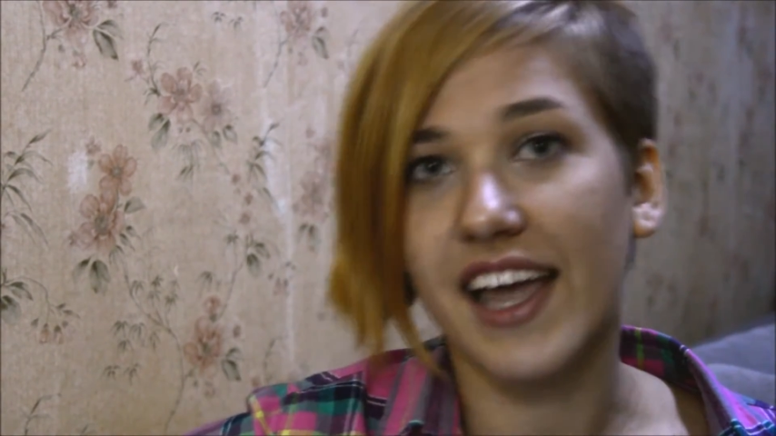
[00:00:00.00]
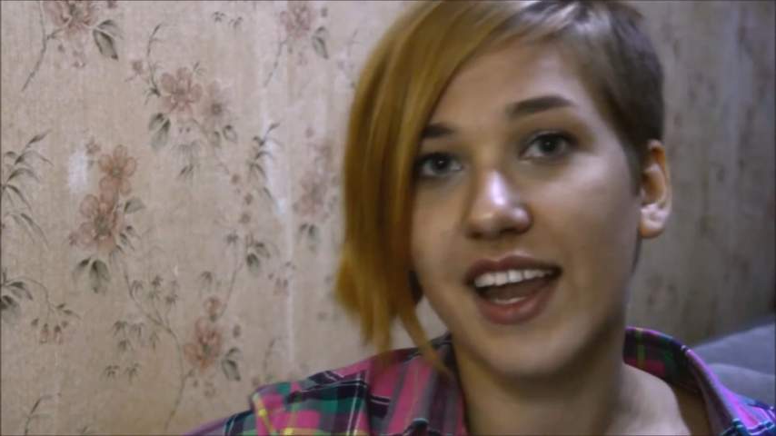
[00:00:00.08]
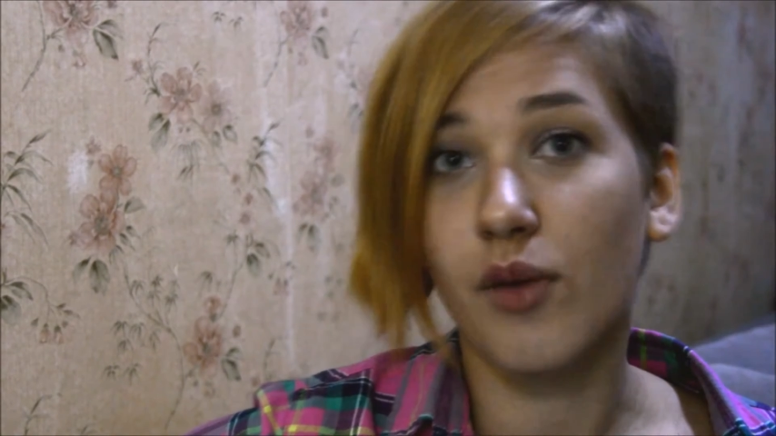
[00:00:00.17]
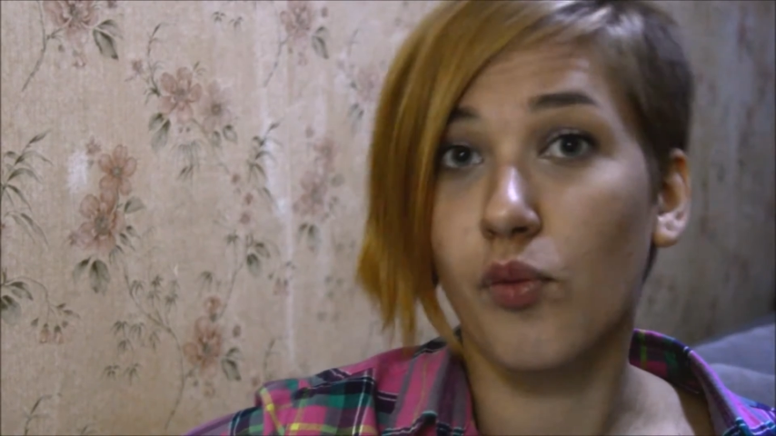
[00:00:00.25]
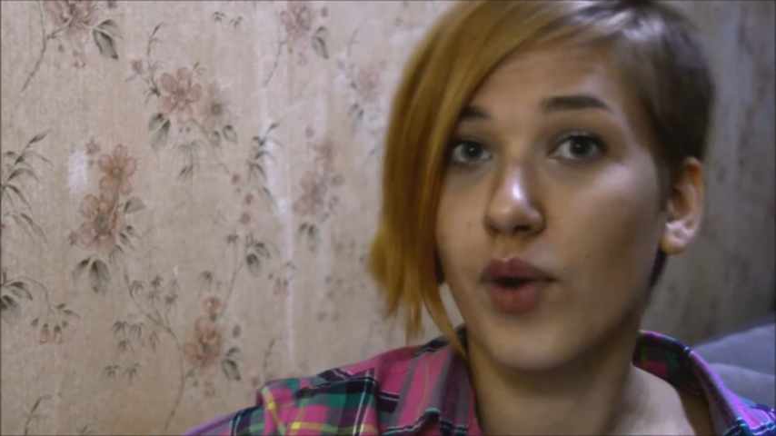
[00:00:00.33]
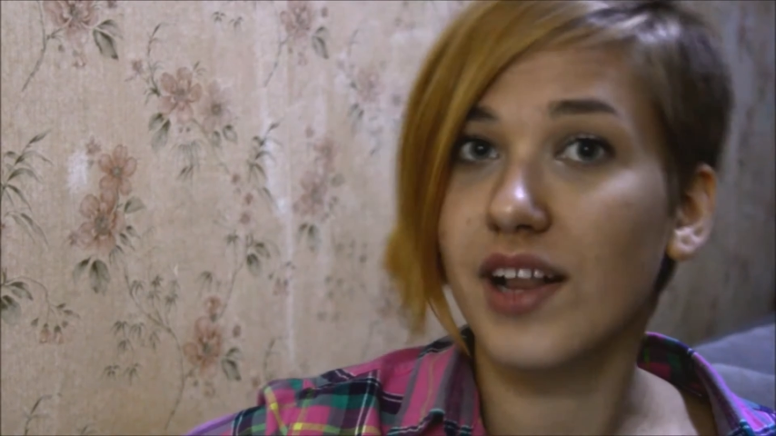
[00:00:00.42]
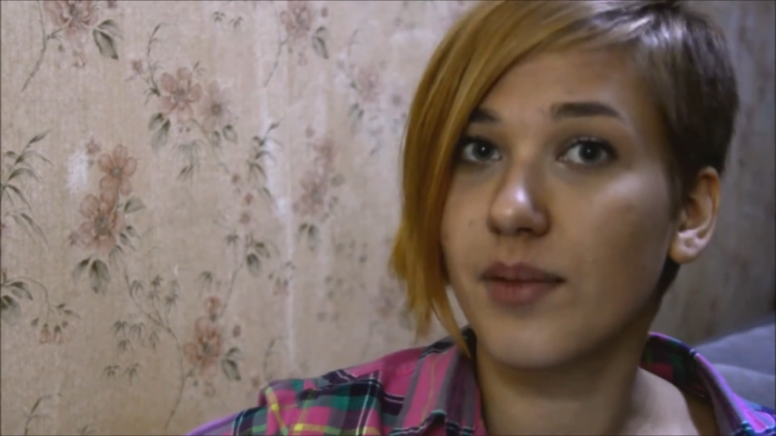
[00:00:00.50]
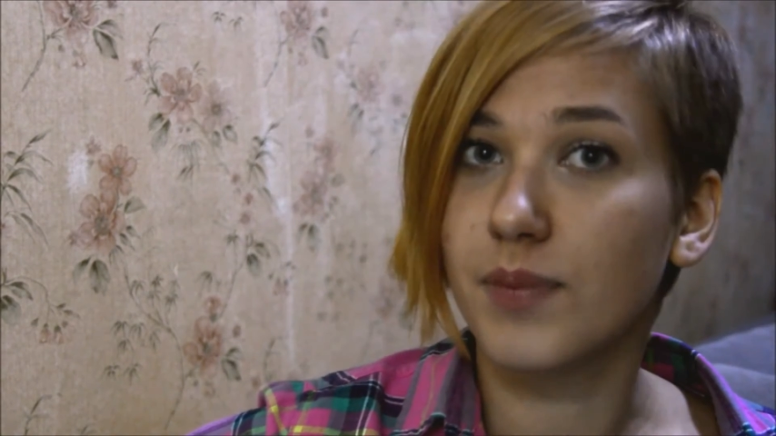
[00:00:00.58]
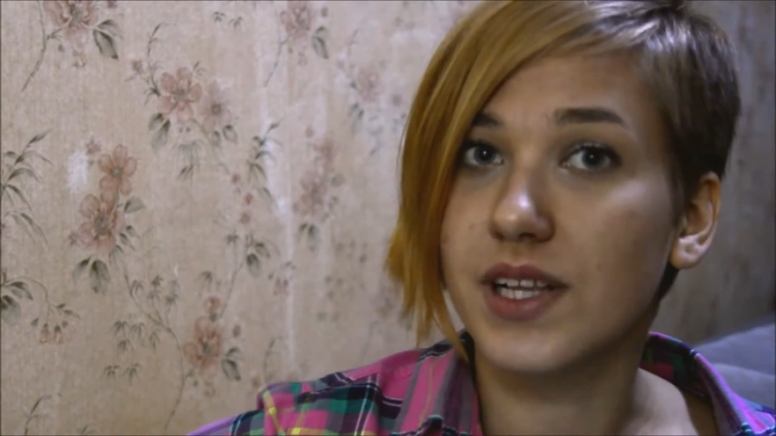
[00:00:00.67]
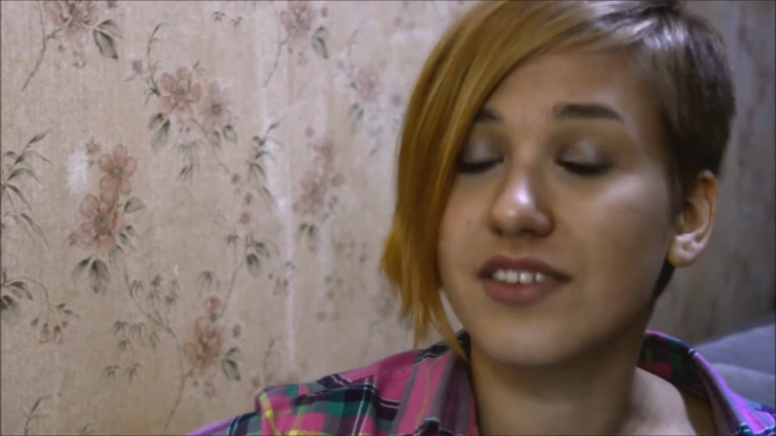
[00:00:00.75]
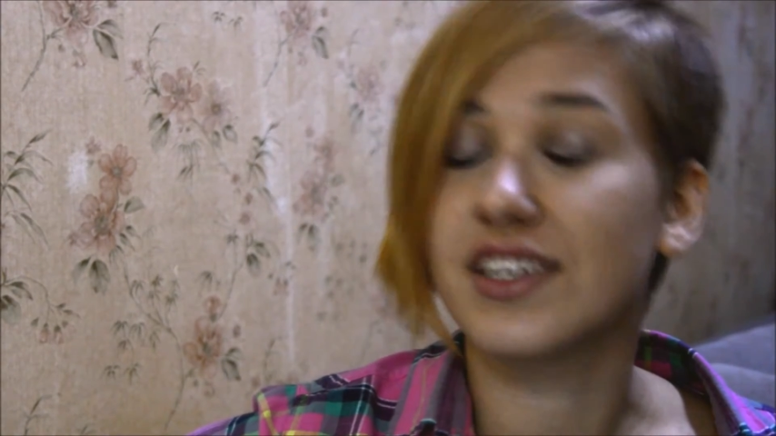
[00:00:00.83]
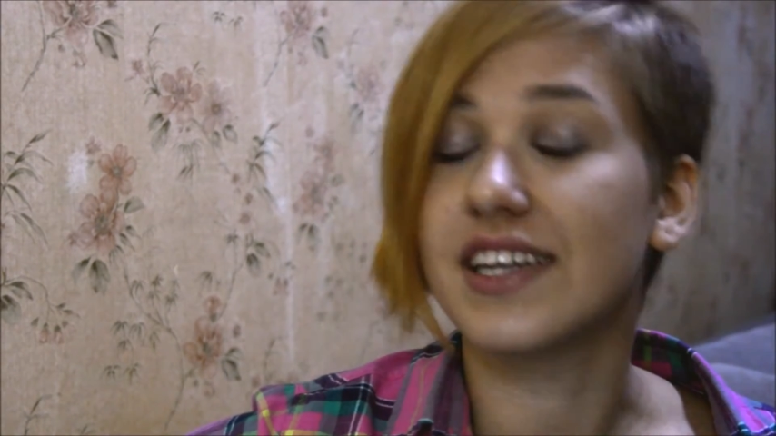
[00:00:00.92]
and a
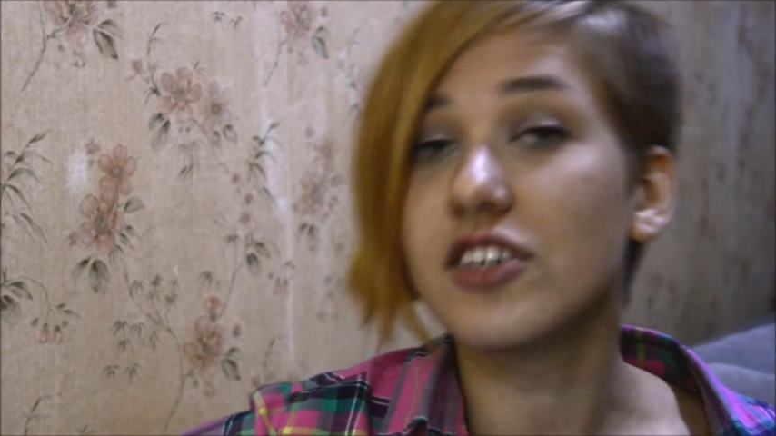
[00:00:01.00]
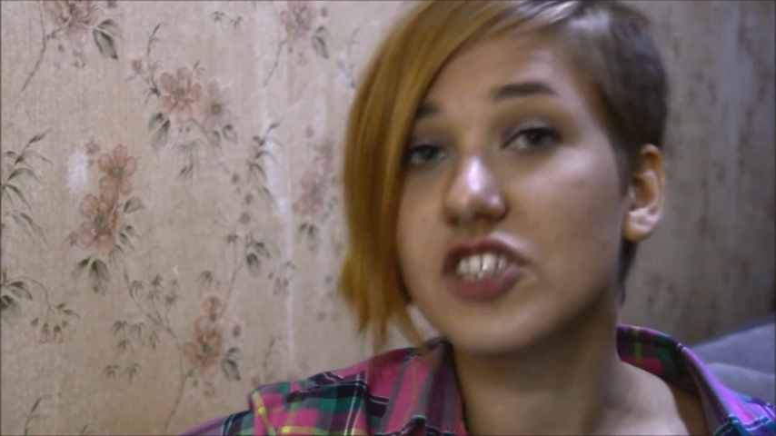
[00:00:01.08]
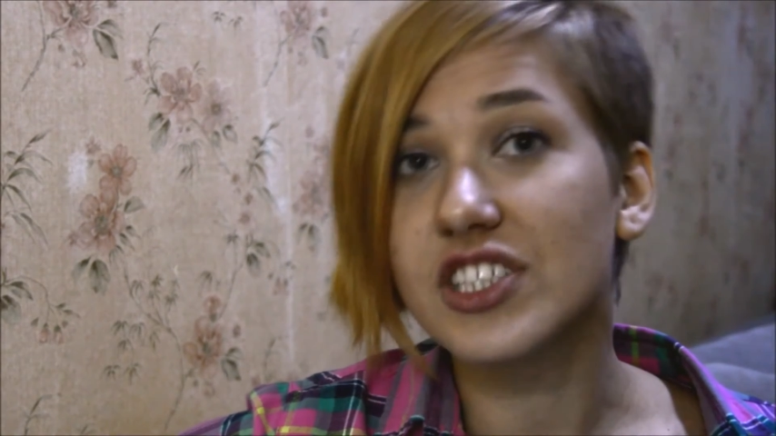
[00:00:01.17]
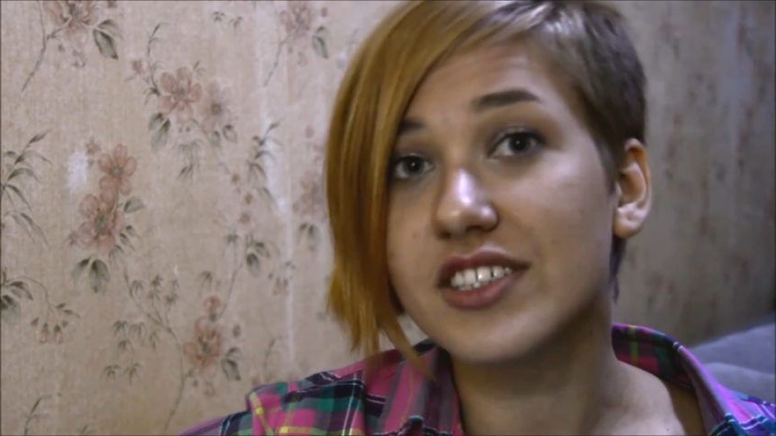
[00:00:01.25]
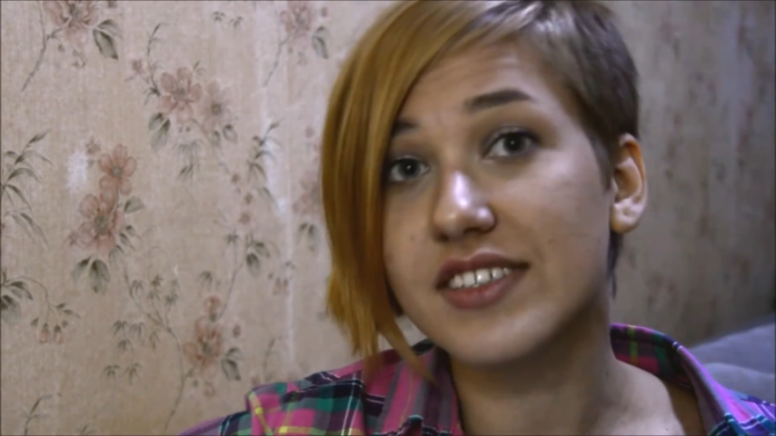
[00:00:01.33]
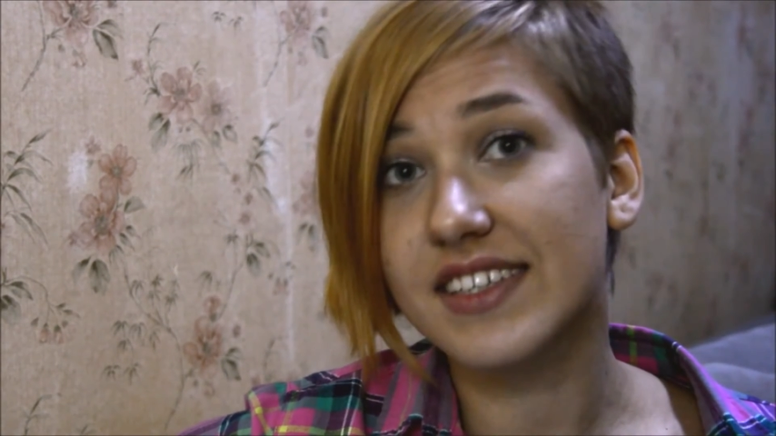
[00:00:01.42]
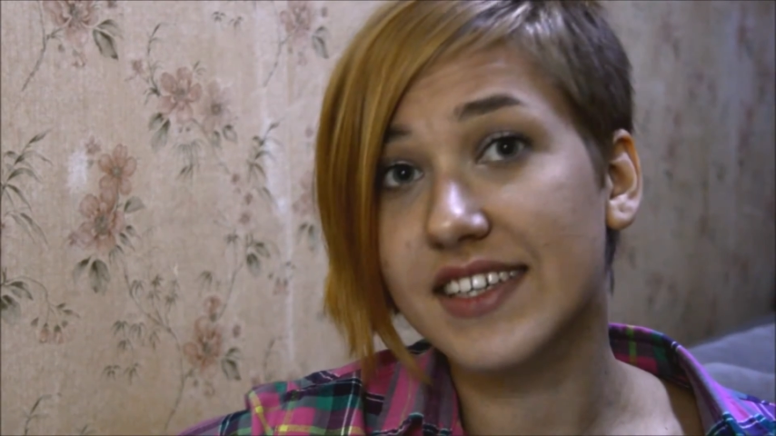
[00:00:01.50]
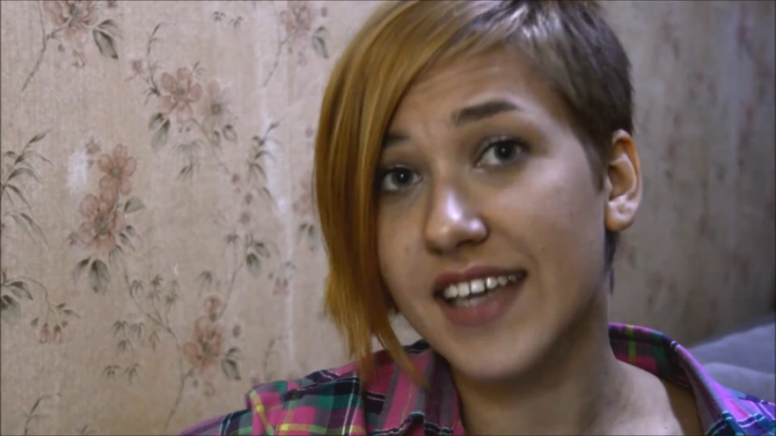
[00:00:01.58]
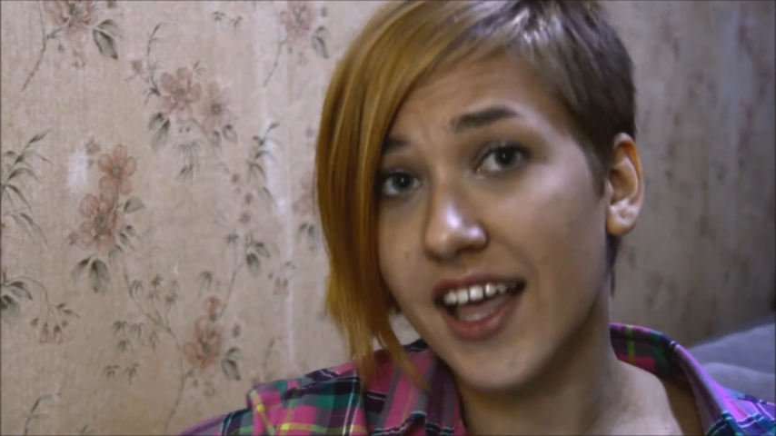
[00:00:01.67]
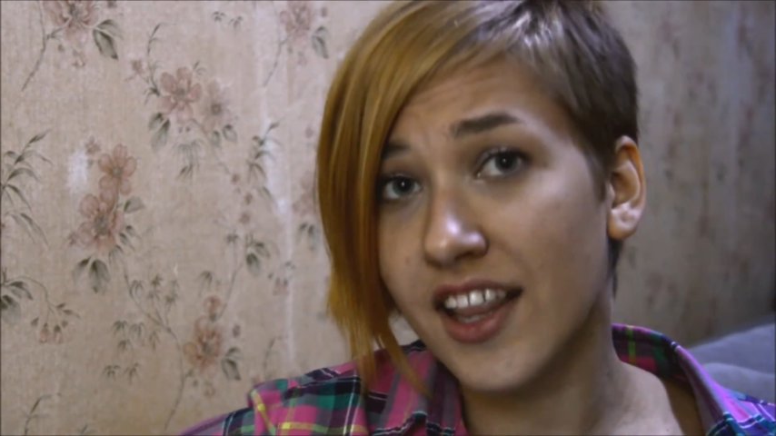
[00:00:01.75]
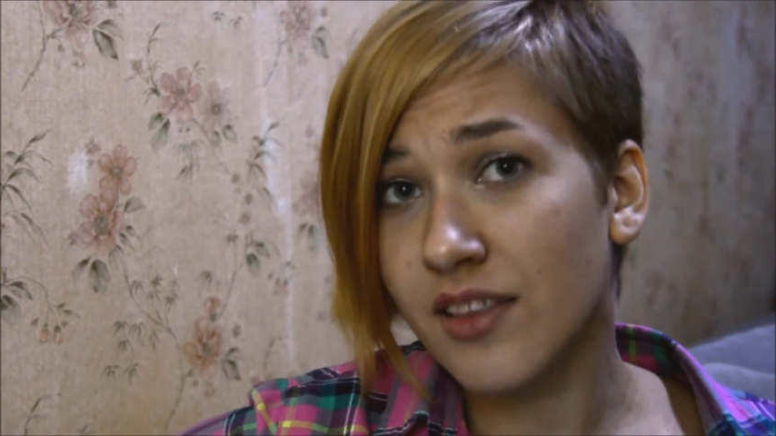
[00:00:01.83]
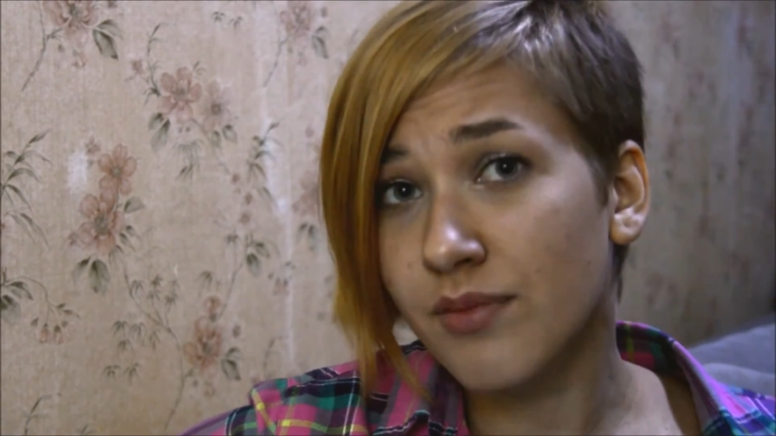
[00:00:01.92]
well-built character can